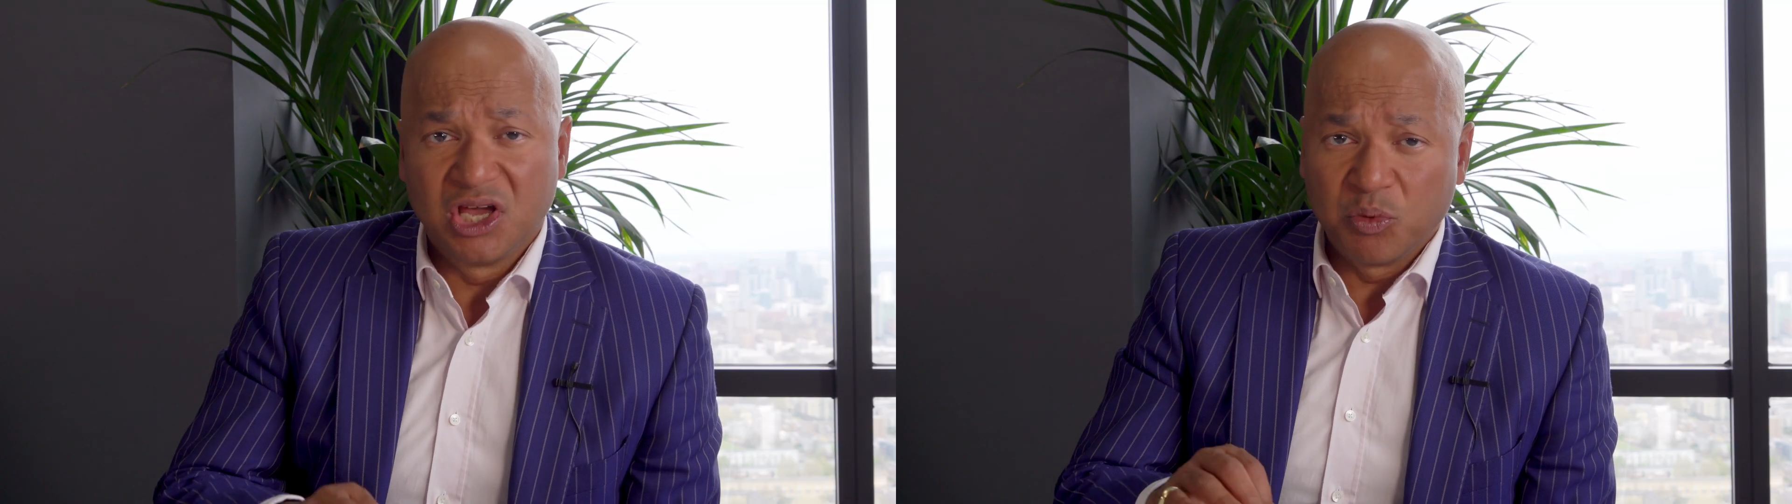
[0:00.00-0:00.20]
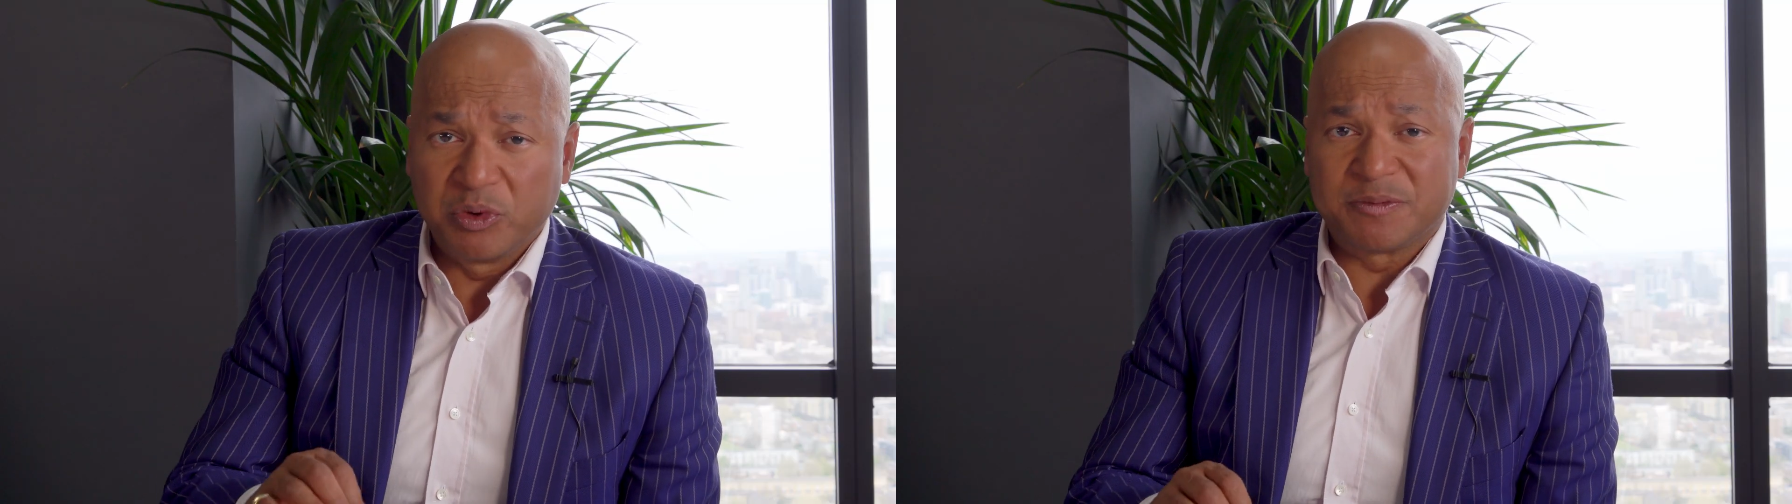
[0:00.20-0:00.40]

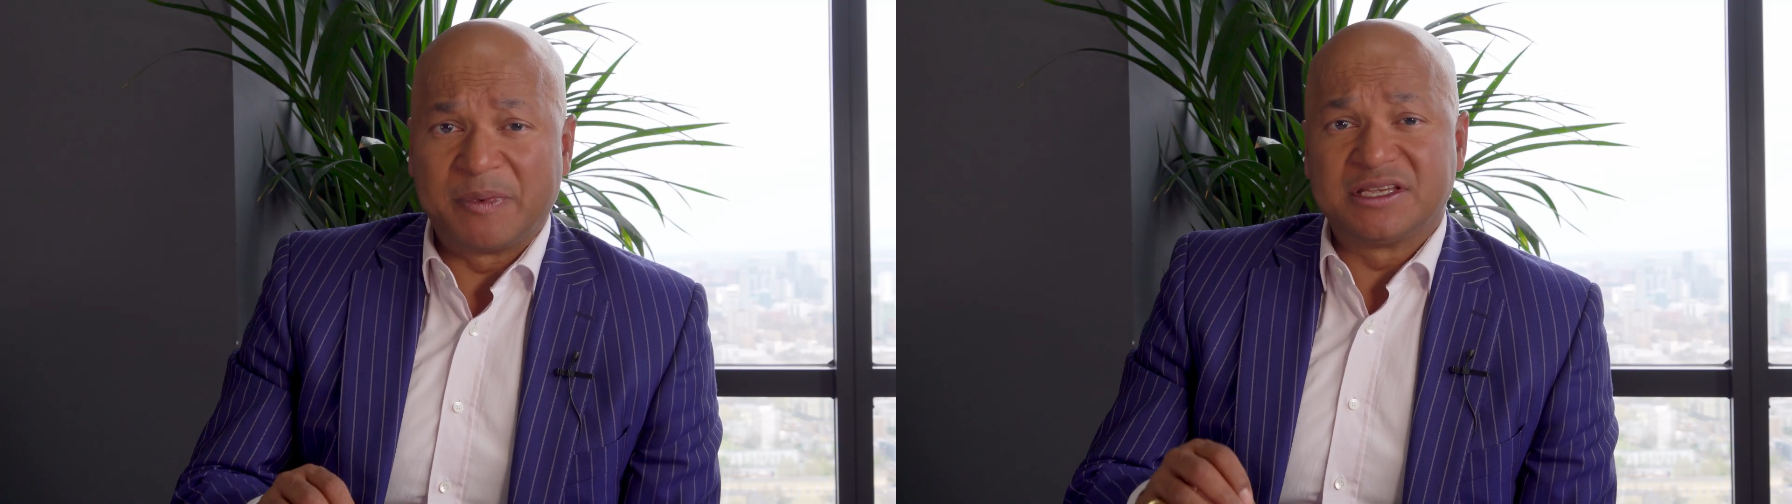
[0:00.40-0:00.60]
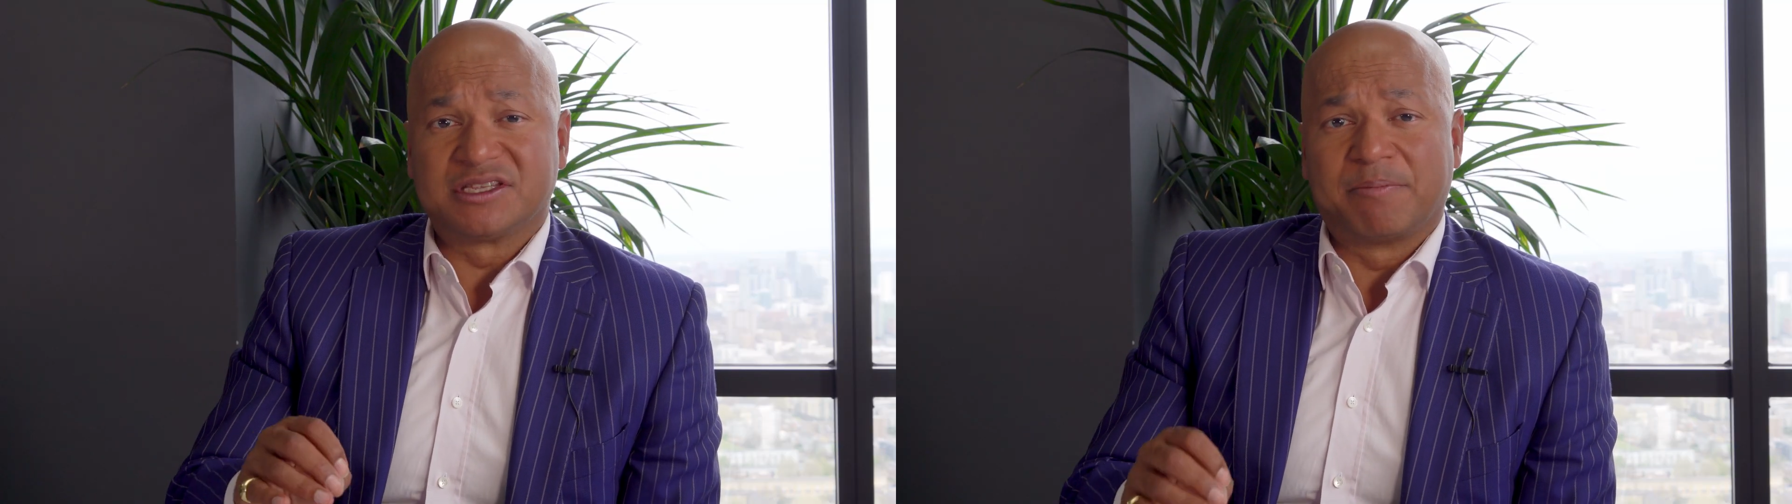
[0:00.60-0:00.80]
which
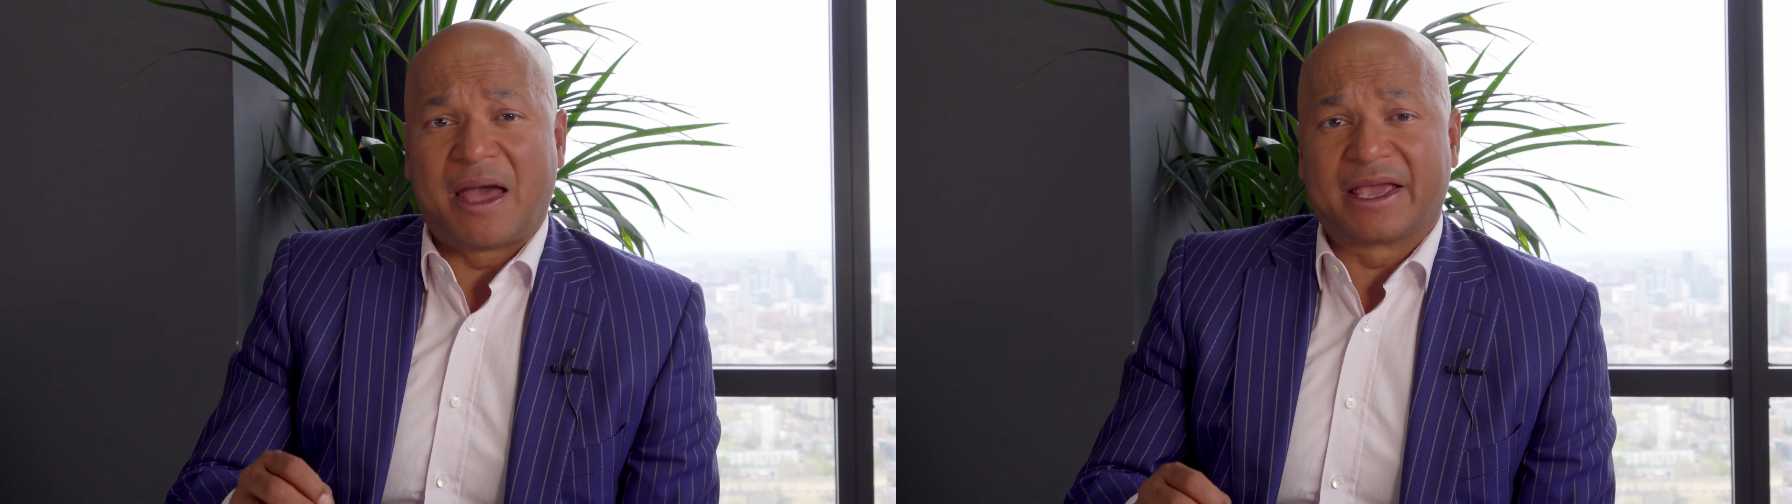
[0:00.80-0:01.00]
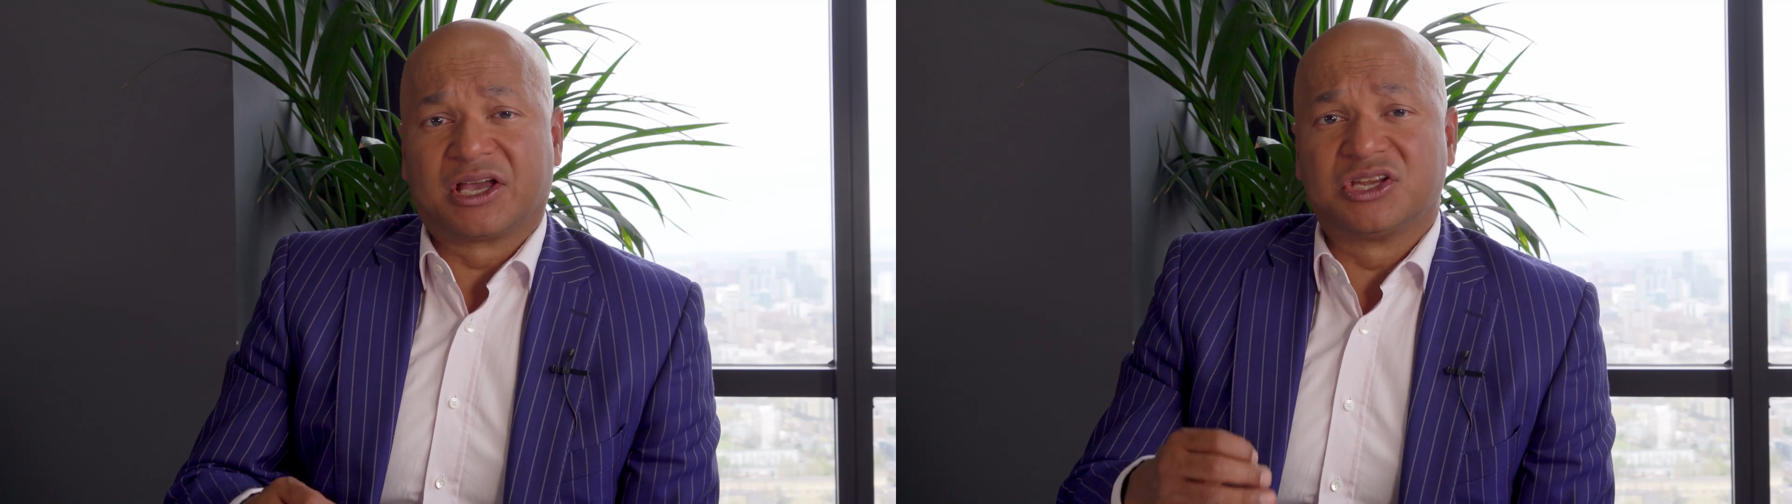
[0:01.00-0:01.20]
means the
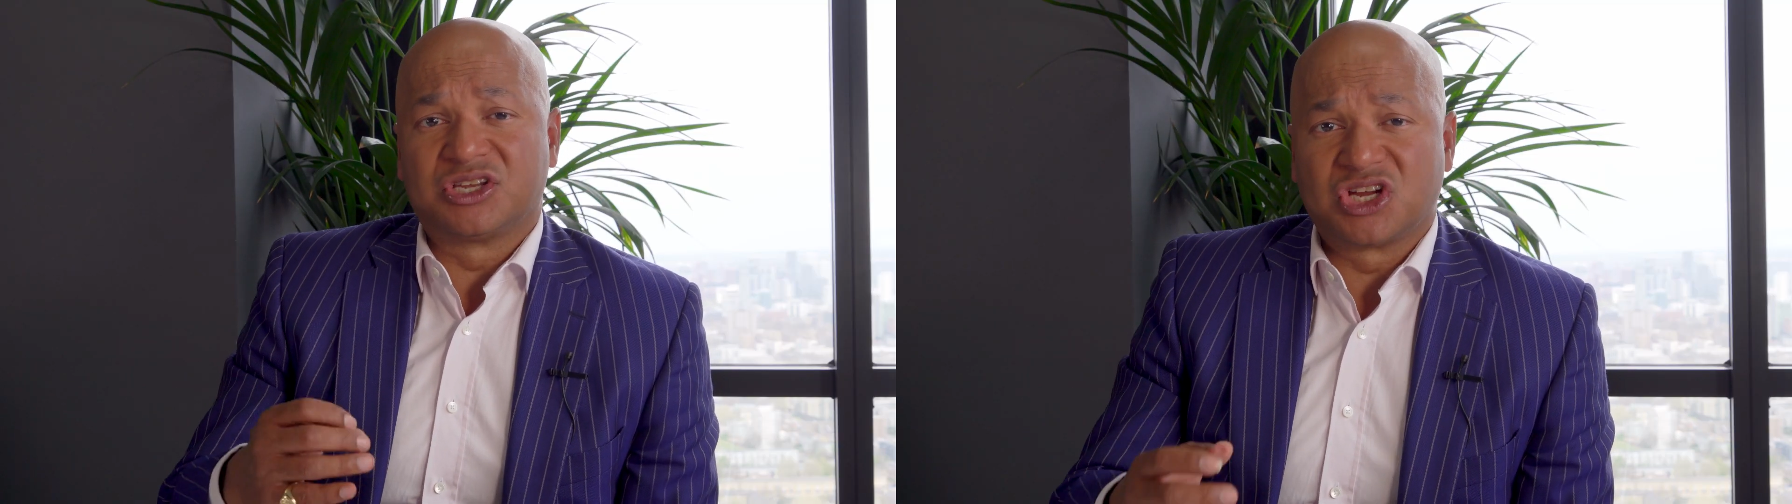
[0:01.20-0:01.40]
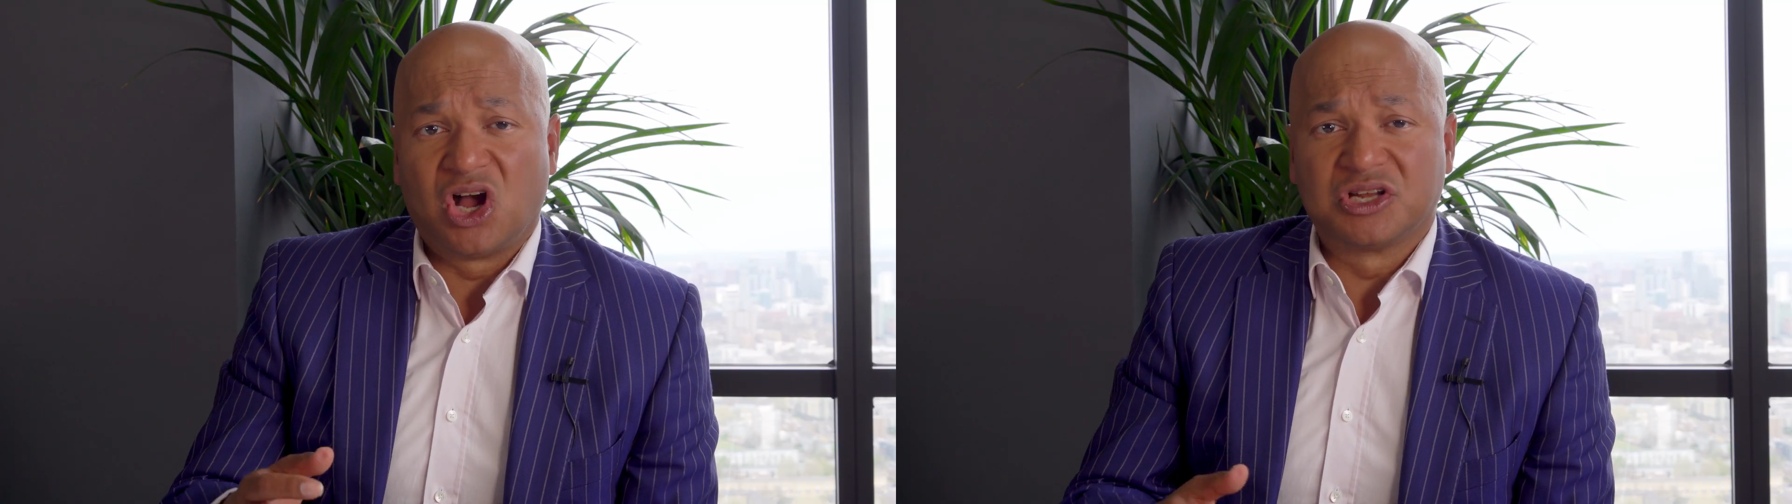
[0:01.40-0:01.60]
bank can
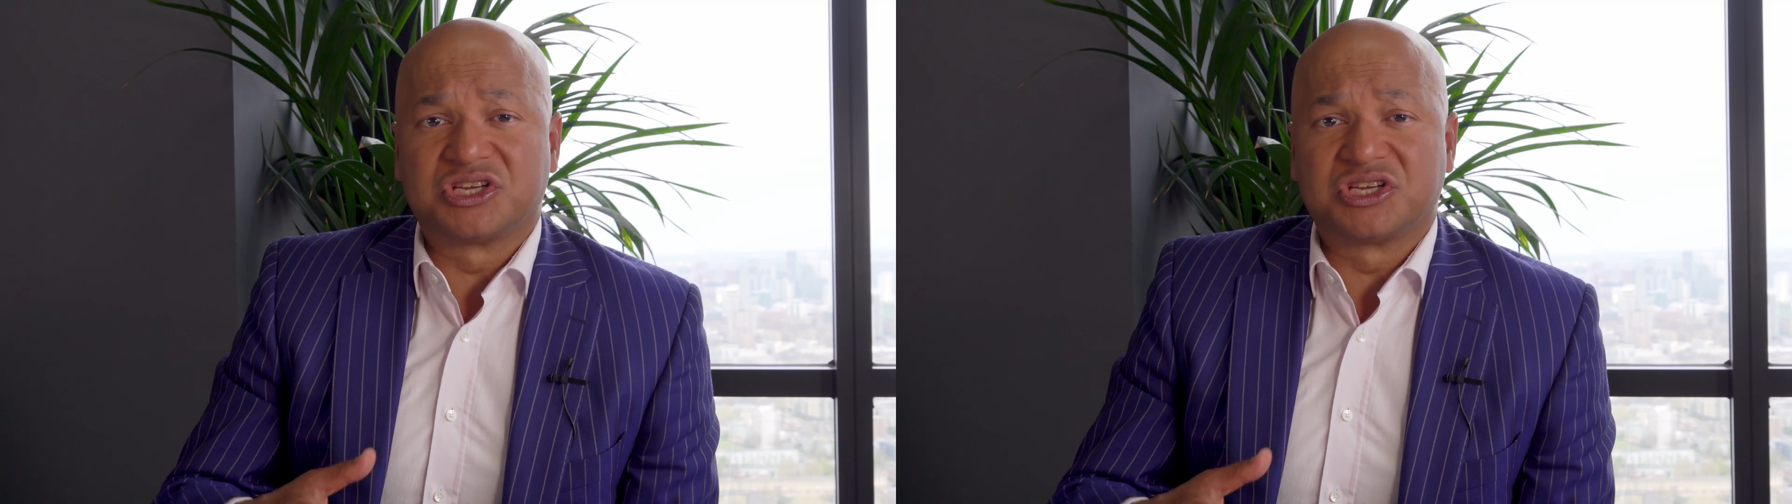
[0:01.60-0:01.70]
charge